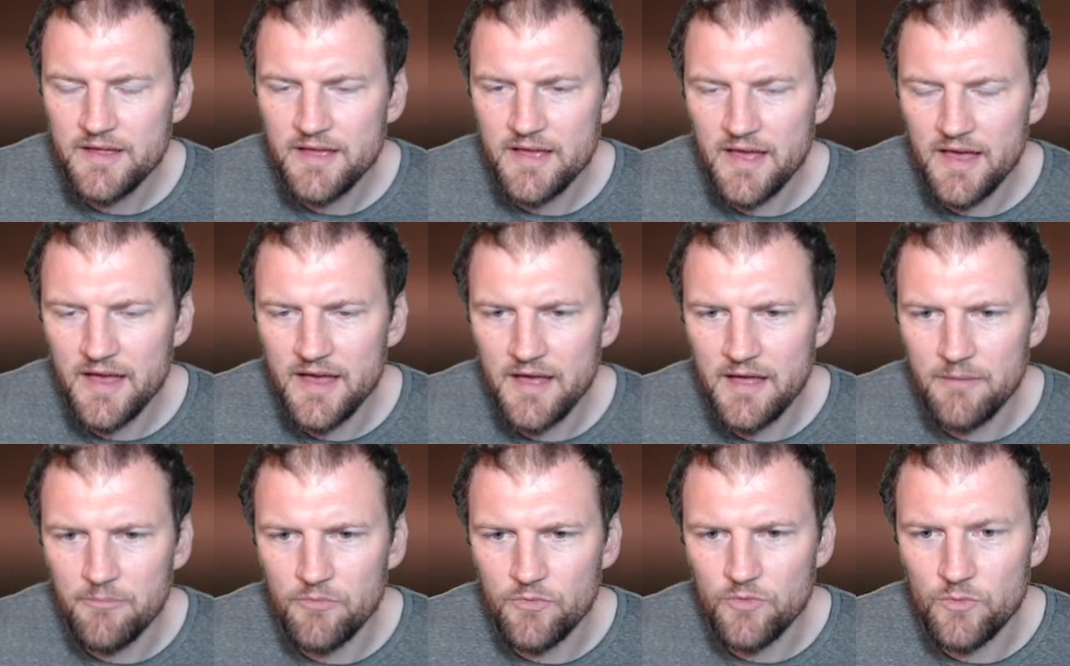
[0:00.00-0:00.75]

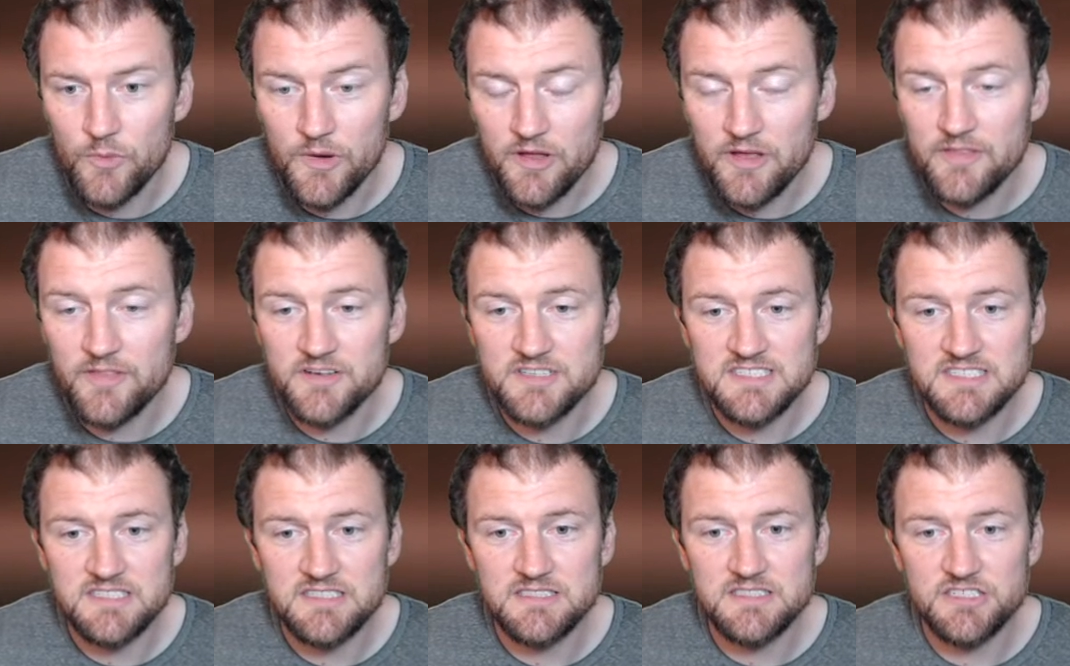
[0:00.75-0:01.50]
Really,
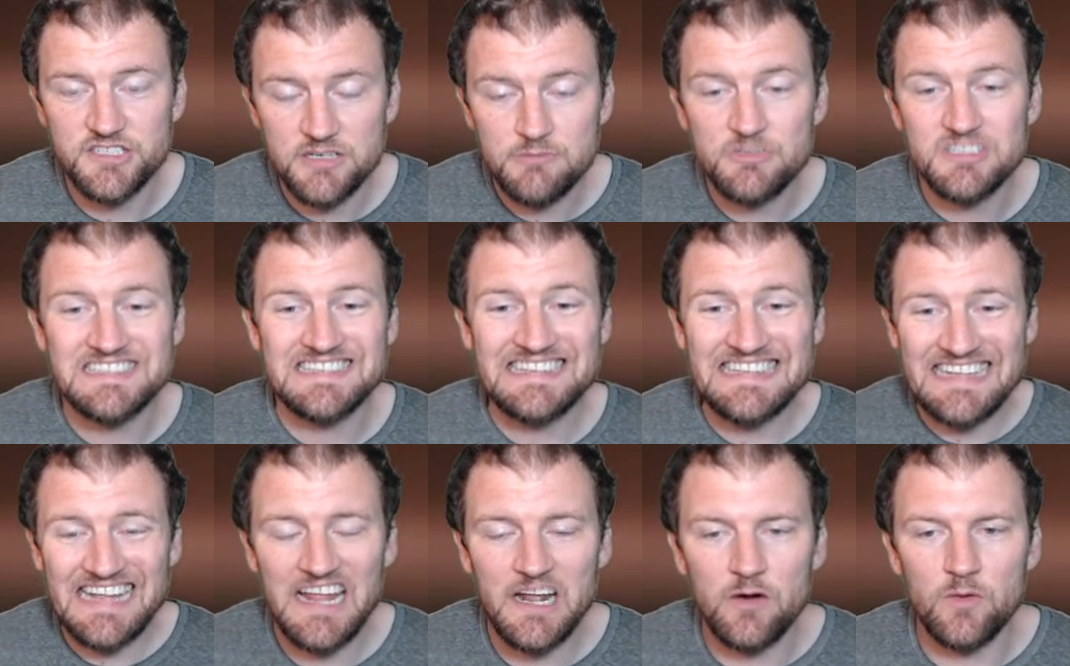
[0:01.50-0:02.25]
there's almost
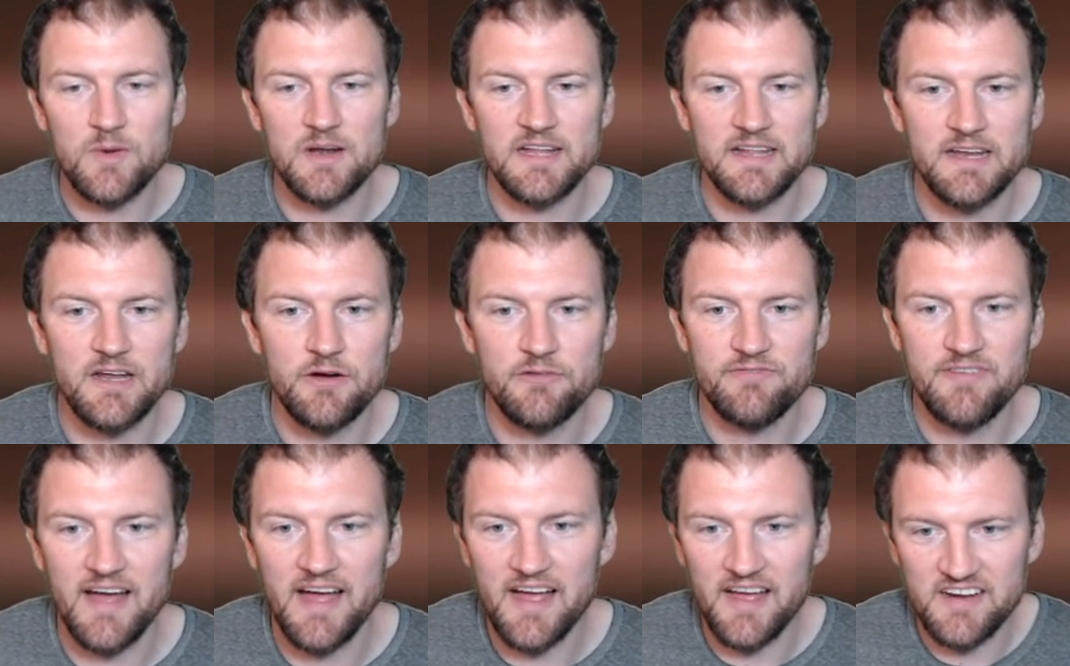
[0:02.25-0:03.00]
literally no
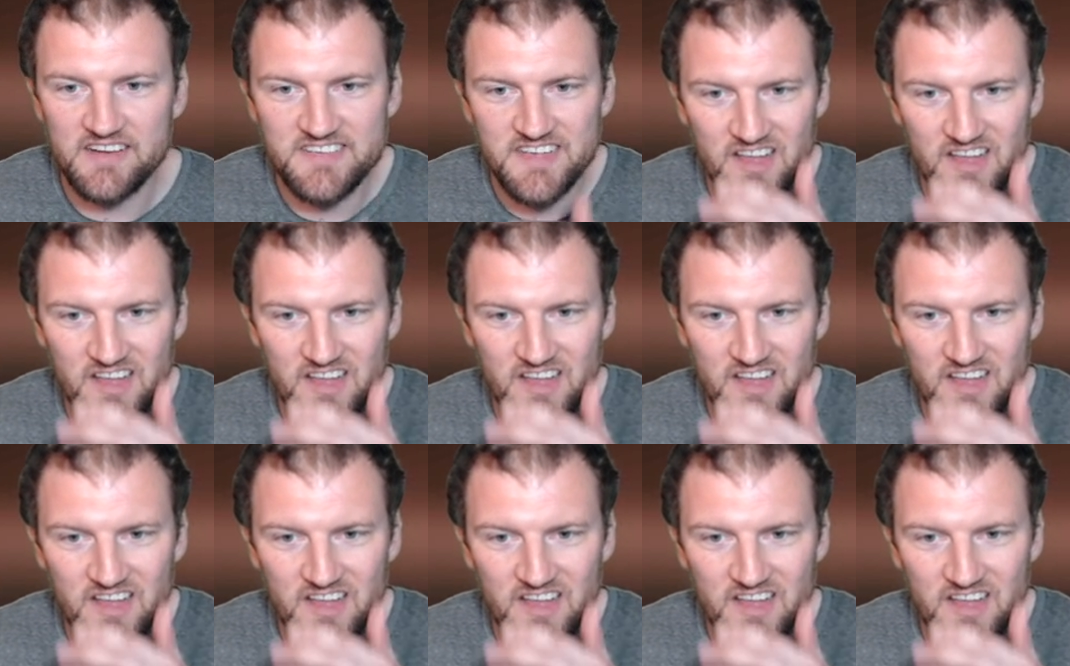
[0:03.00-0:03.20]
facts